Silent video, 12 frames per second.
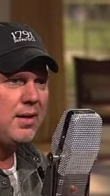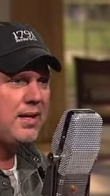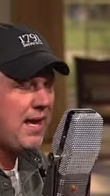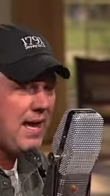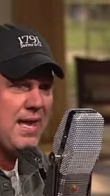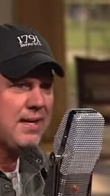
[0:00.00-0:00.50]
You
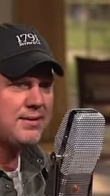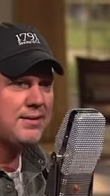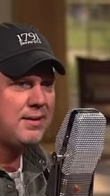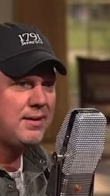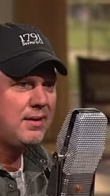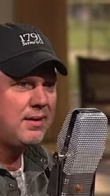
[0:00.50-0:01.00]

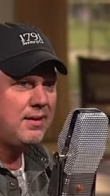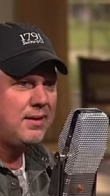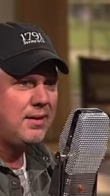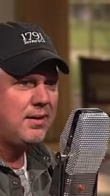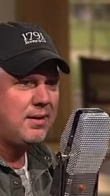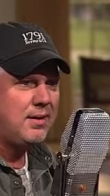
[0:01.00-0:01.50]
can't.
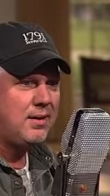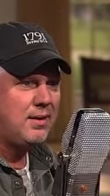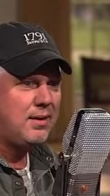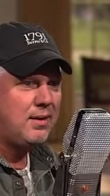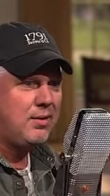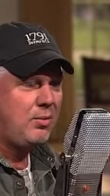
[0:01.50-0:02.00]

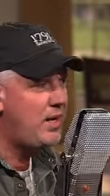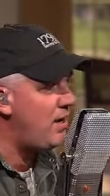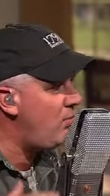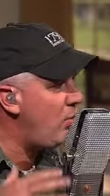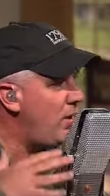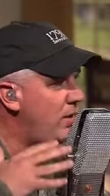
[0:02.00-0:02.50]
We
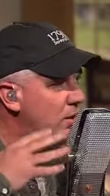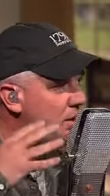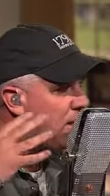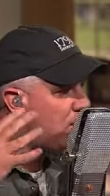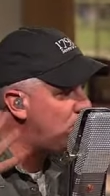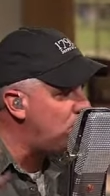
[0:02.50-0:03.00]
didn't want to
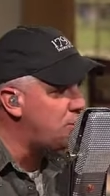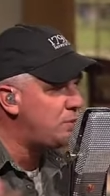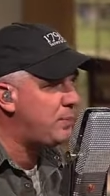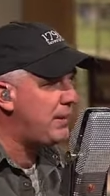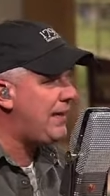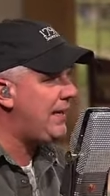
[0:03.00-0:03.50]
look at
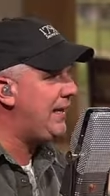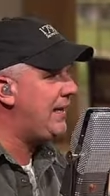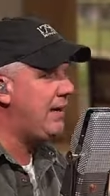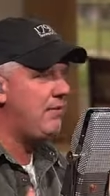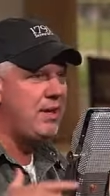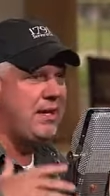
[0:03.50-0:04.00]
ghost
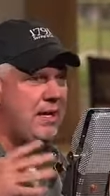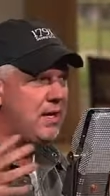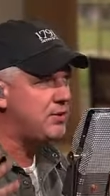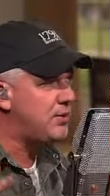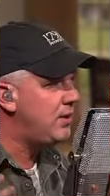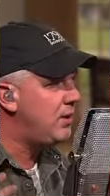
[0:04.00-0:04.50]
planing and everything
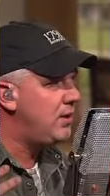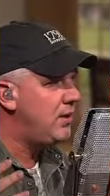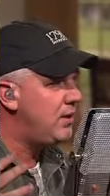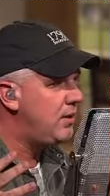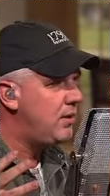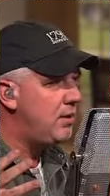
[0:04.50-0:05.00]
else.
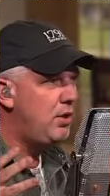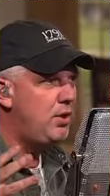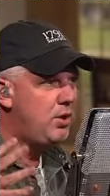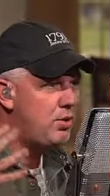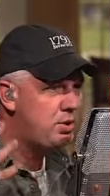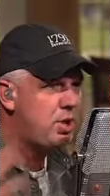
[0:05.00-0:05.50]

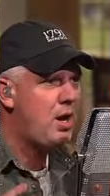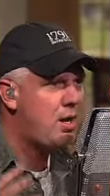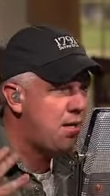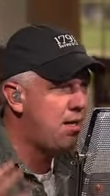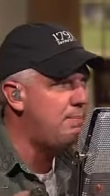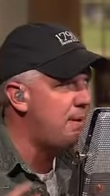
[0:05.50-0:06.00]
You're
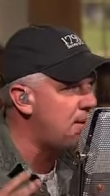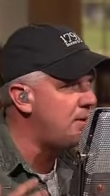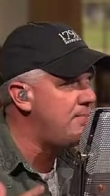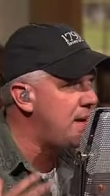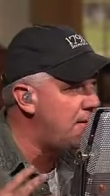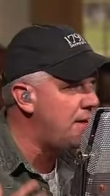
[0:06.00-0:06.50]
talking
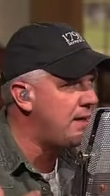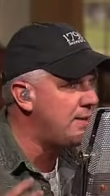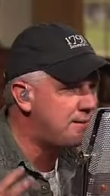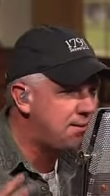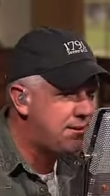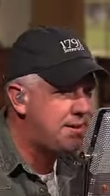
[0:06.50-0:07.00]
about
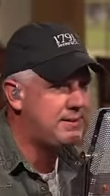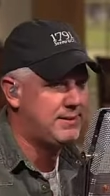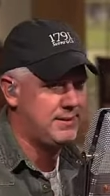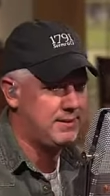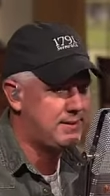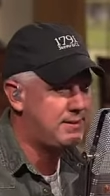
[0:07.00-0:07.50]
American
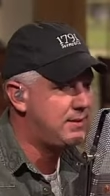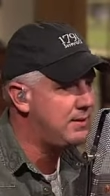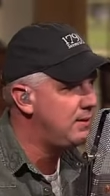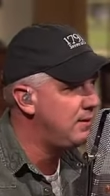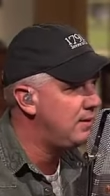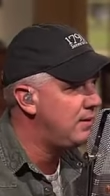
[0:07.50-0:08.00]
citizens
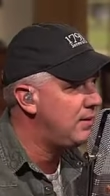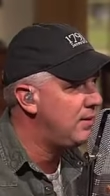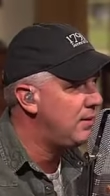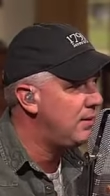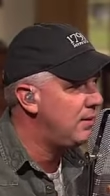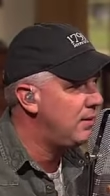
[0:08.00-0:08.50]

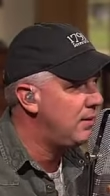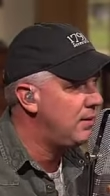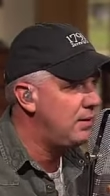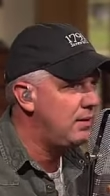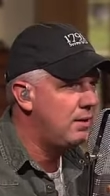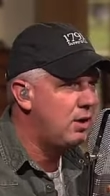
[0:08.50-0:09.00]

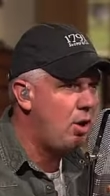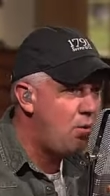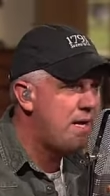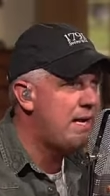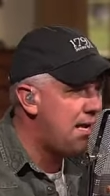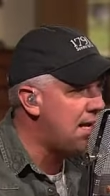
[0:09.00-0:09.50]

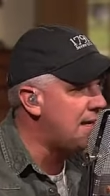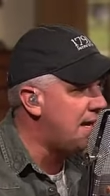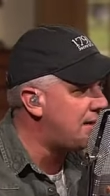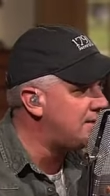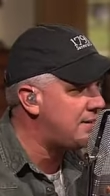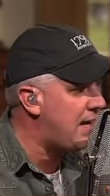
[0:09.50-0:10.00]
going
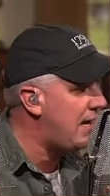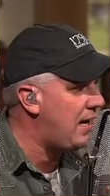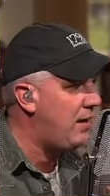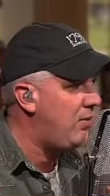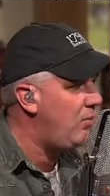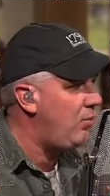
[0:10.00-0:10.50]
in and
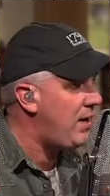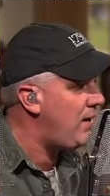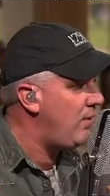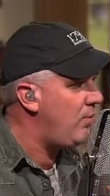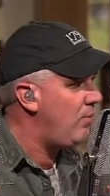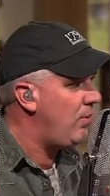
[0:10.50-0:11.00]
saying,
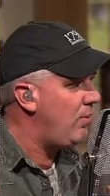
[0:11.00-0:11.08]
we,